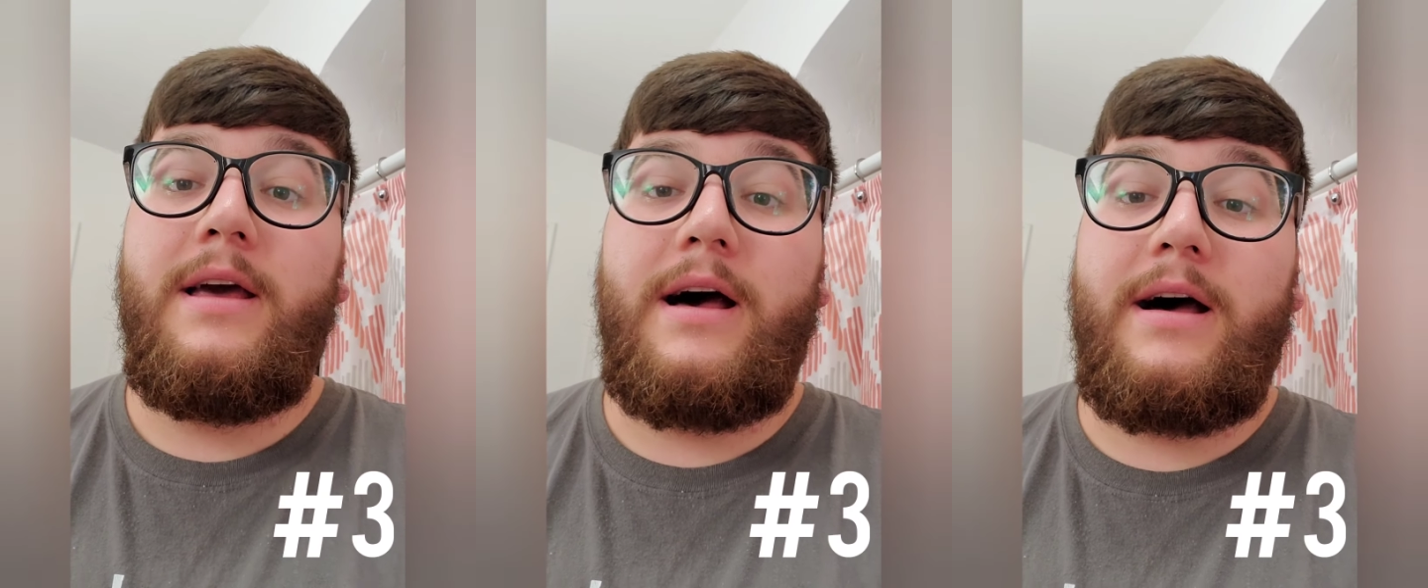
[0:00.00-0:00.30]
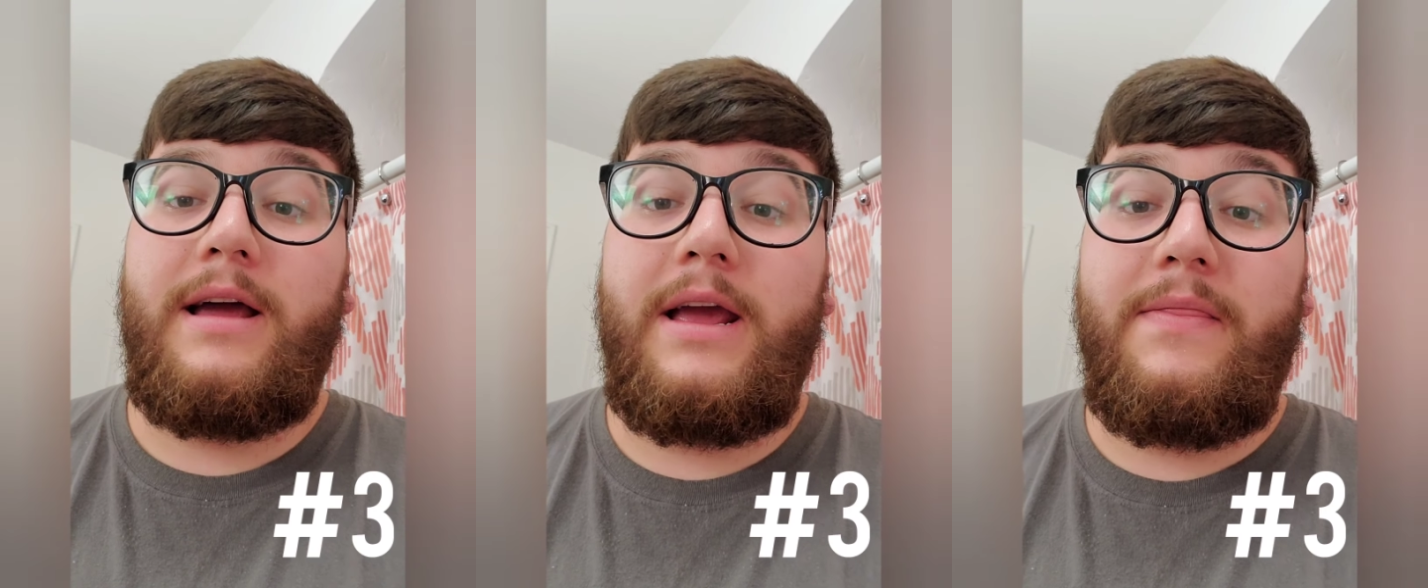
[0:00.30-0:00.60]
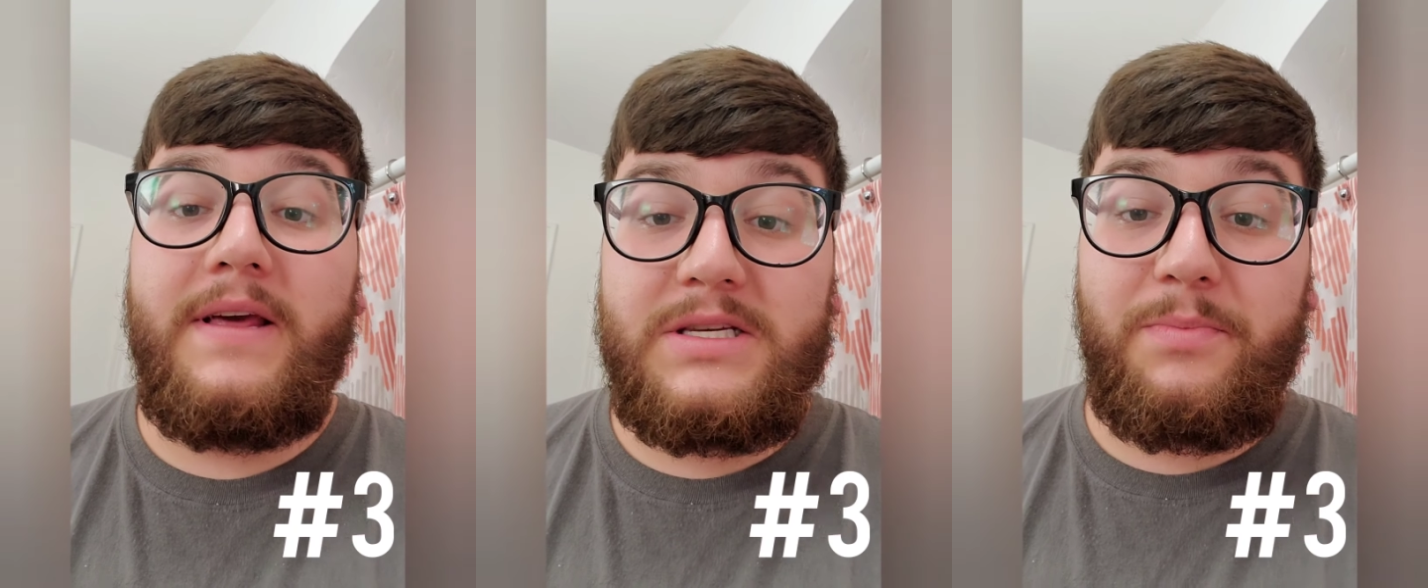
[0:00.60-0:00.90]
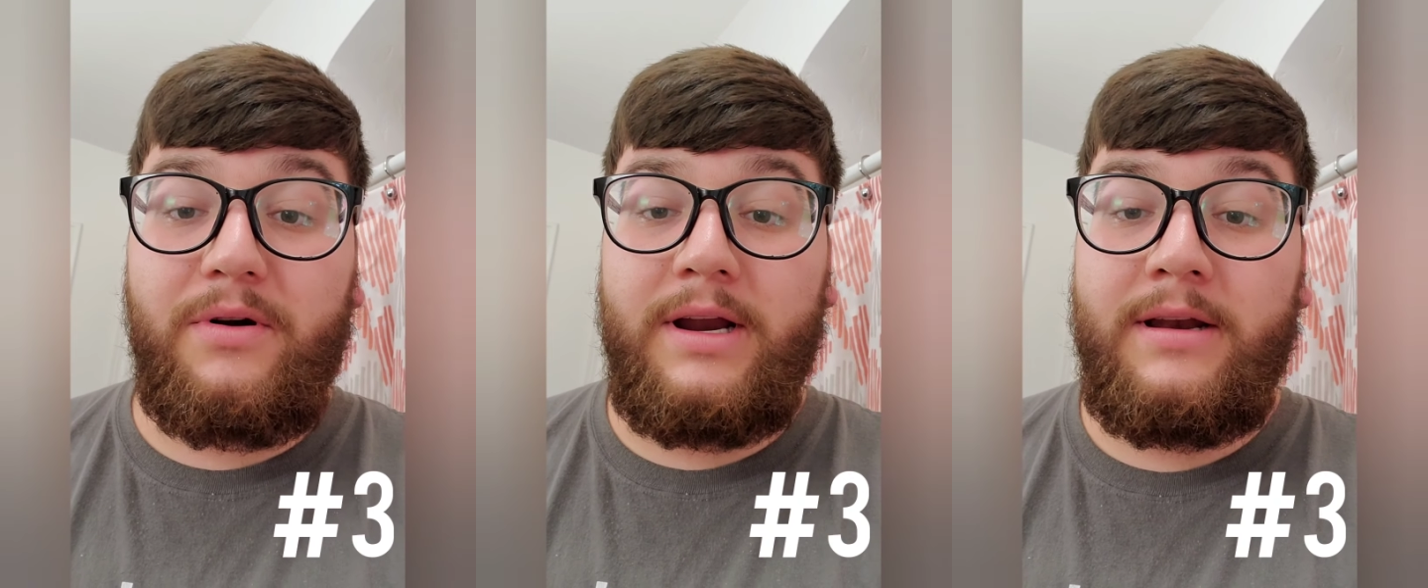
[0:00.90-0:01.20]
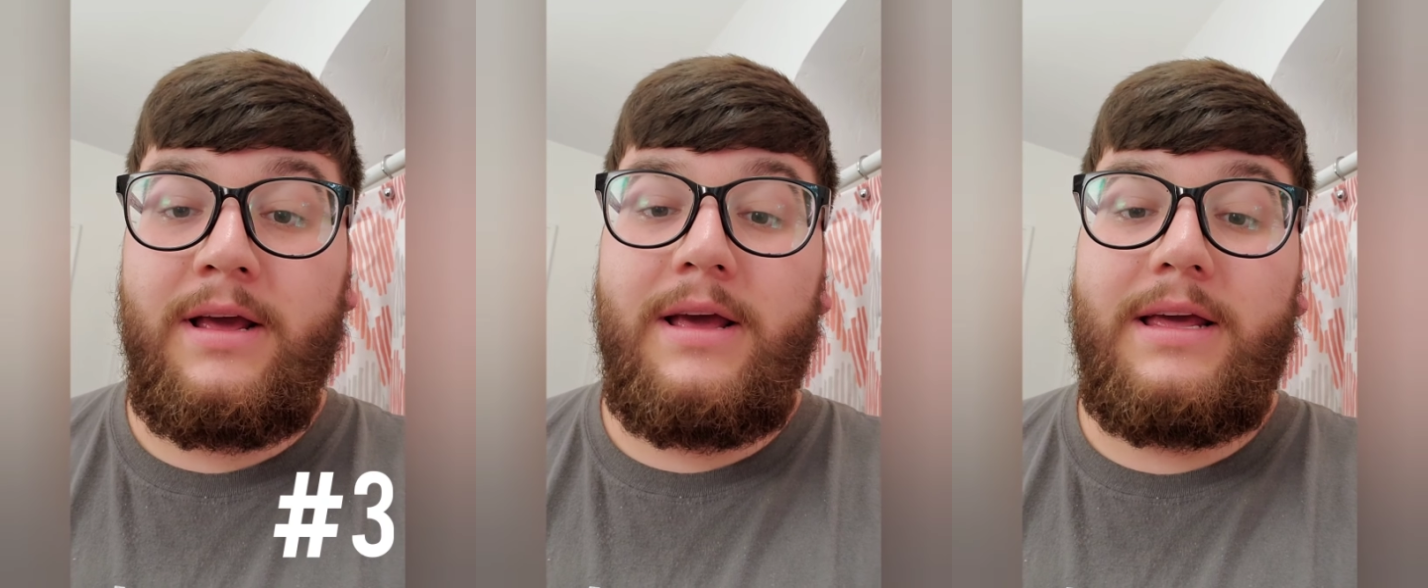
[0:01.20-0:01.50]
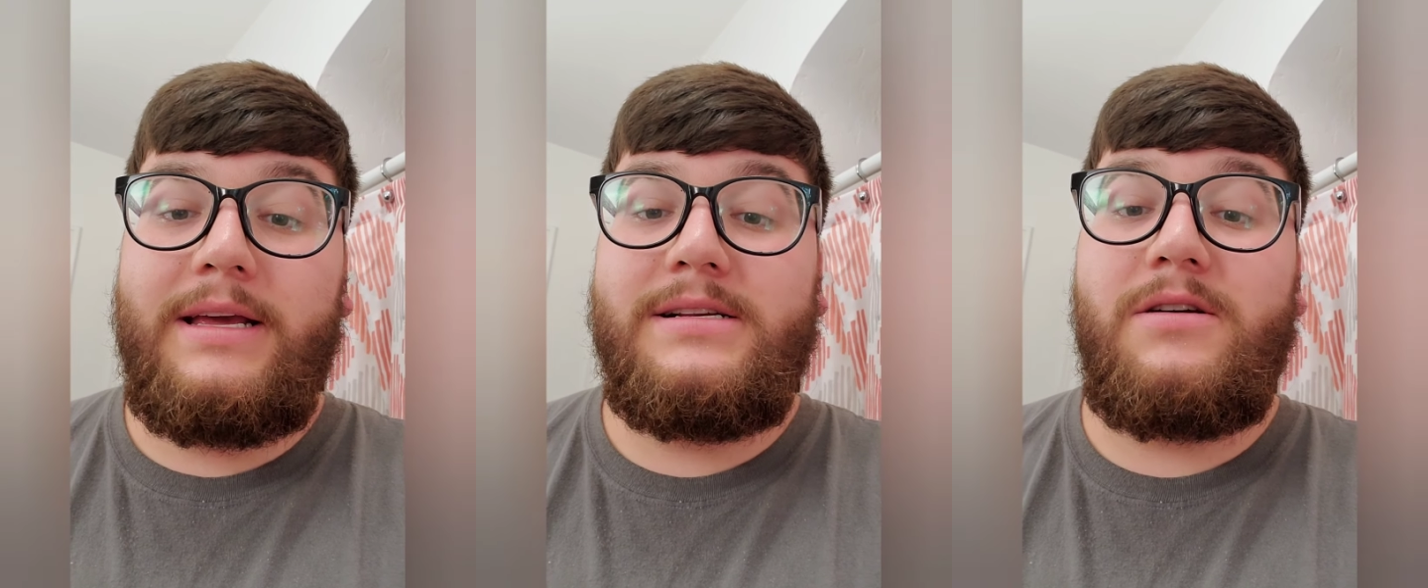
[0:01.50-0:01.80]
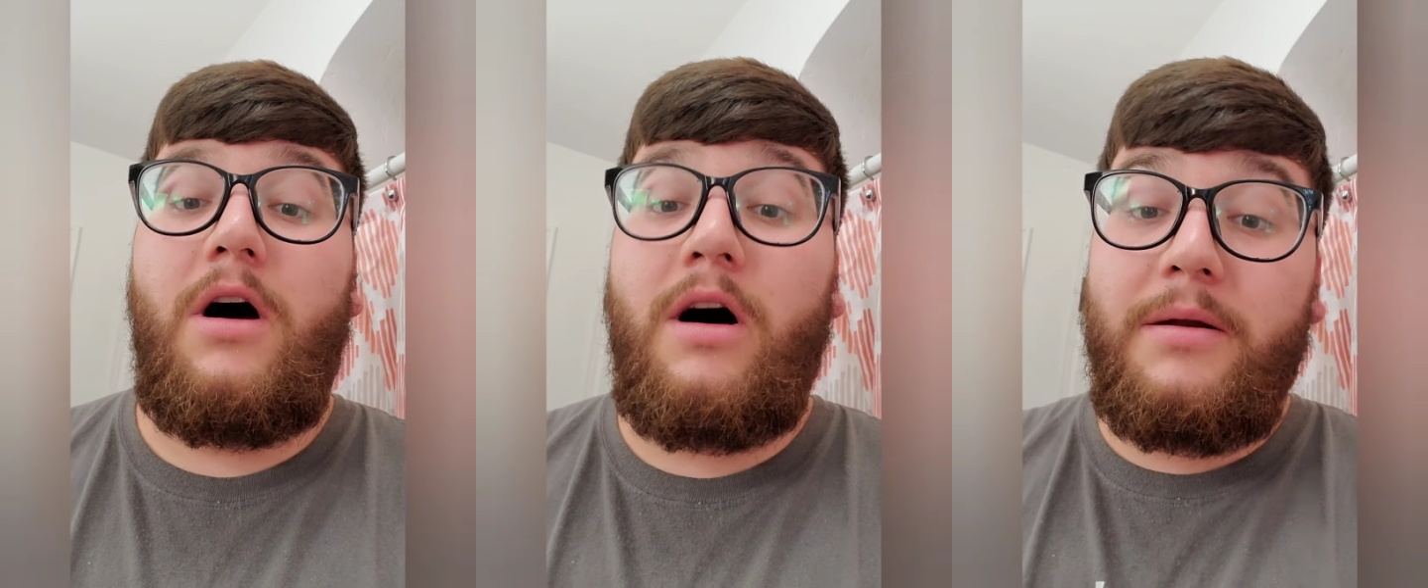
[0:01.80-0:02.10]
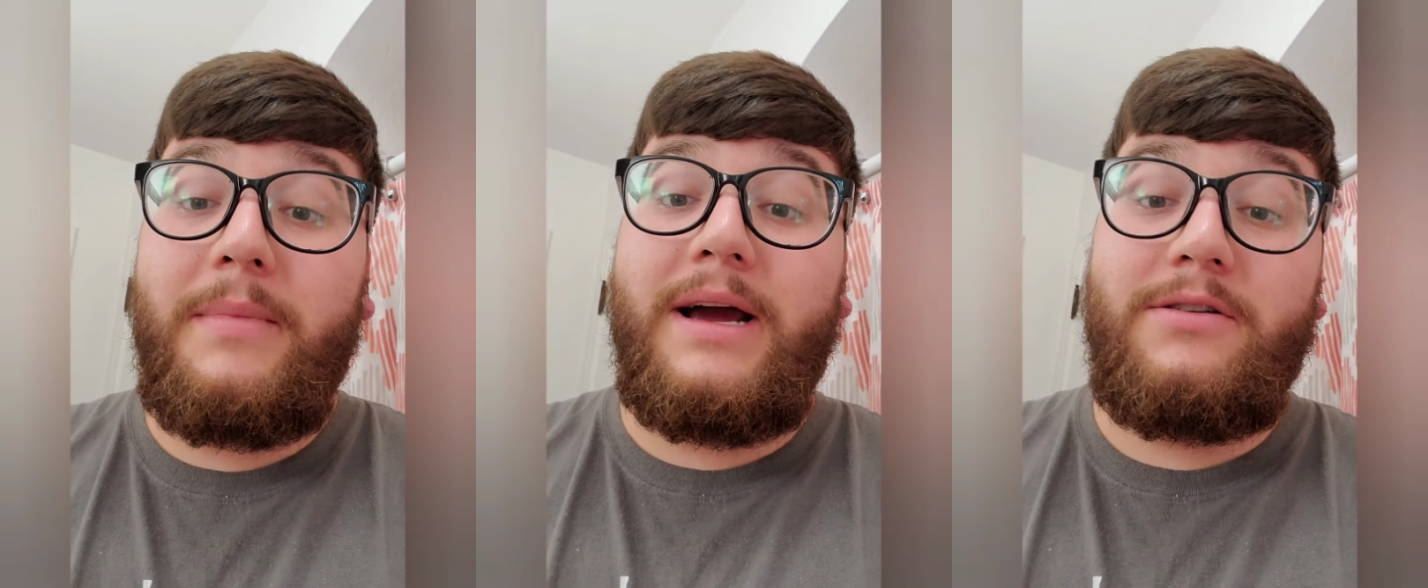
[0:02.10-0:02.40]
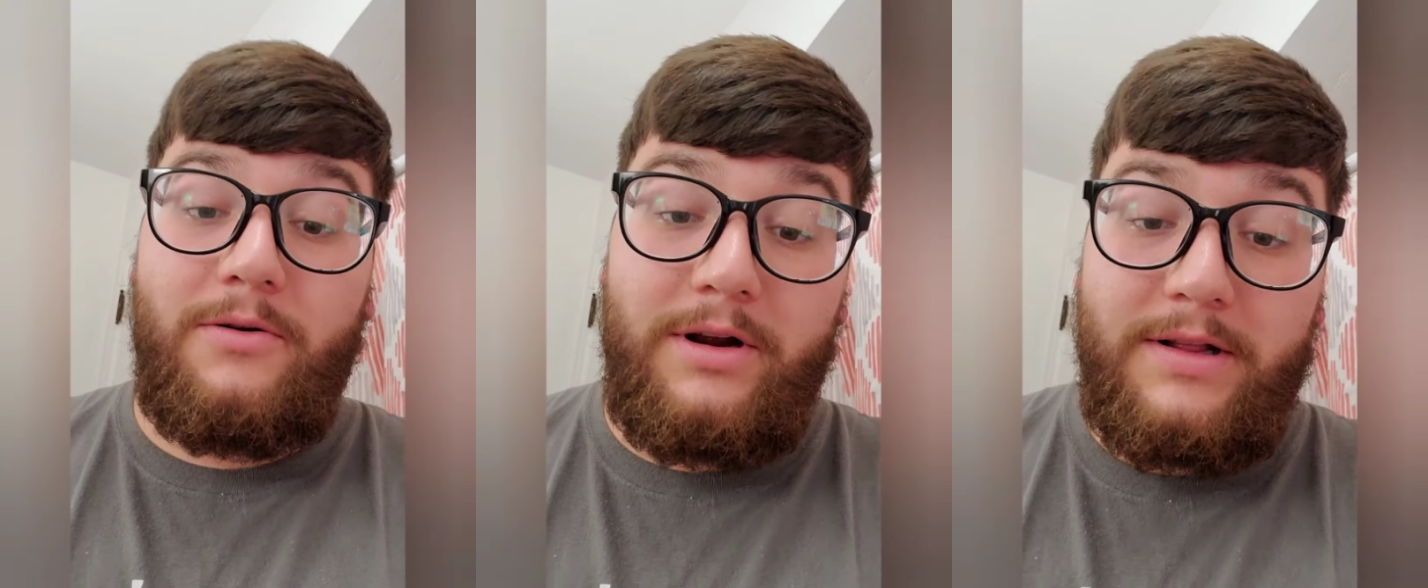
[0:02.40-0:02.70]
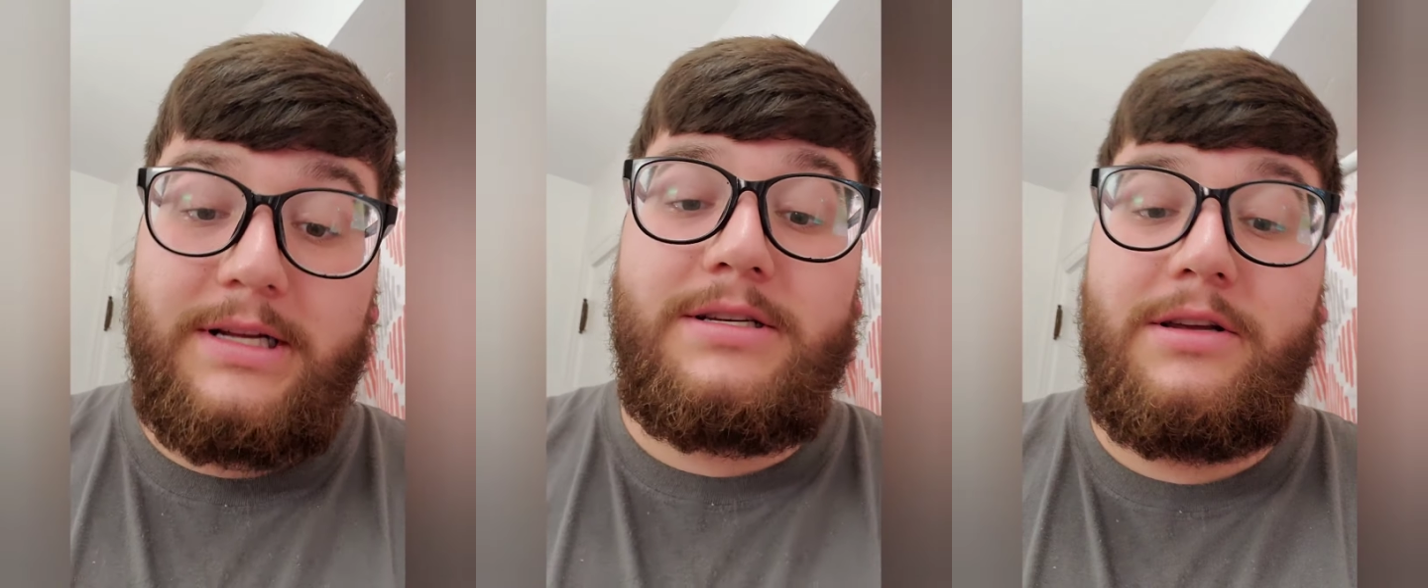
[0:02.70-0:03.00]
and this print is on my toilet.